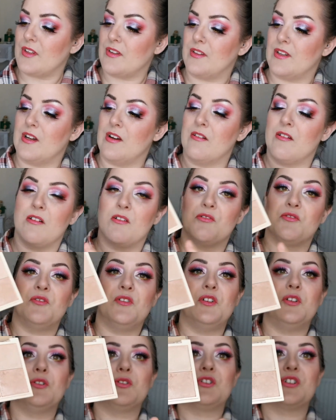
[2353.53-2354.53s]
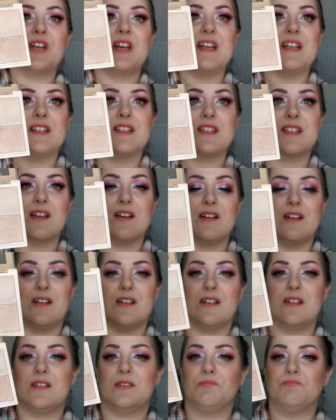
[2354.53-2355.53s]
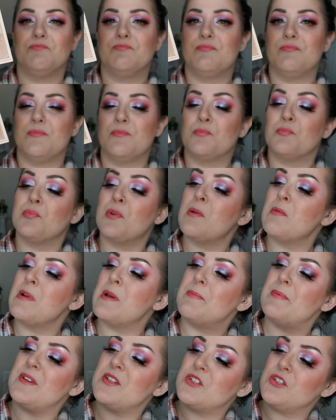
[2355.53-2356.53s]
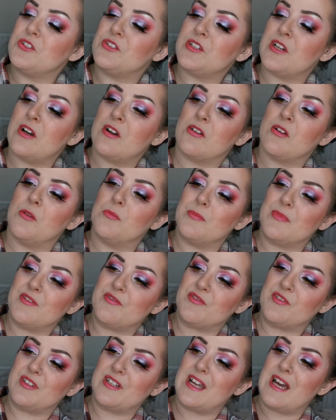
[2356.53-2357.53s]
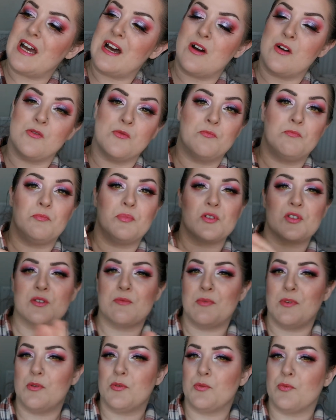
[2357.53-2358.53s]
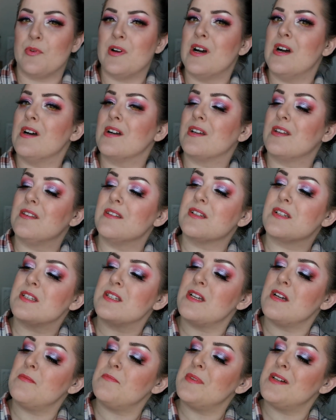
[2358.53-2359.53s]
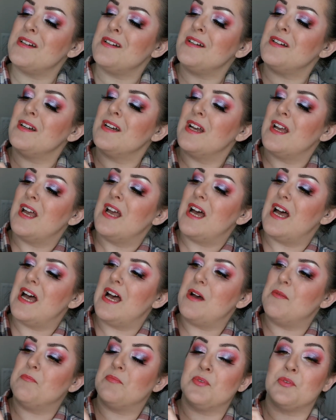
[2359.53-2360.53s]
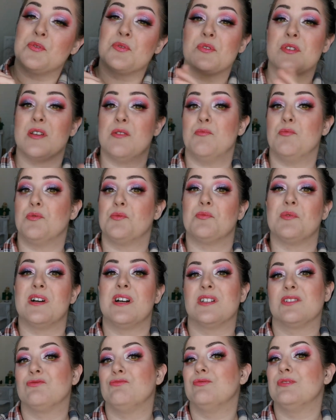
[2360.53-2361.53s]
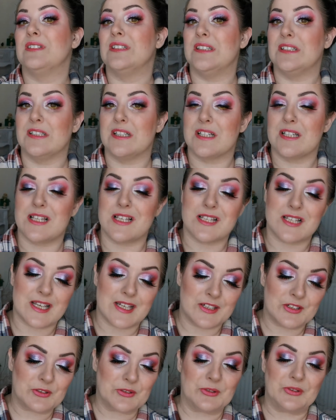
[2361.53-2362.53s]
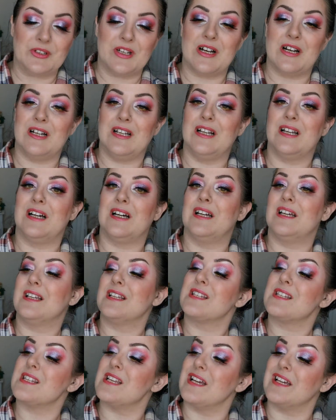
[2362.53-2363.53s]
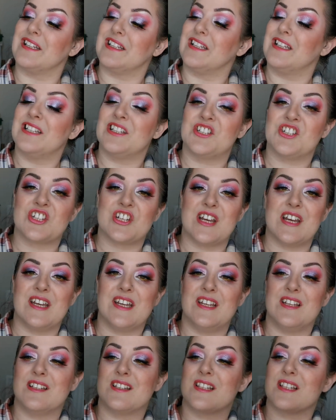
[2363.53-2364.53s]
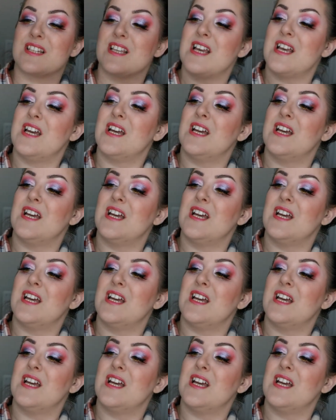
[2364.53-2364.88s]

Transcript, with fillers: There are a few shades that are probably a bit too dark on me for now, possibly would work in the summer, um, but also would work really nicely as inner corner highlights and lid shades.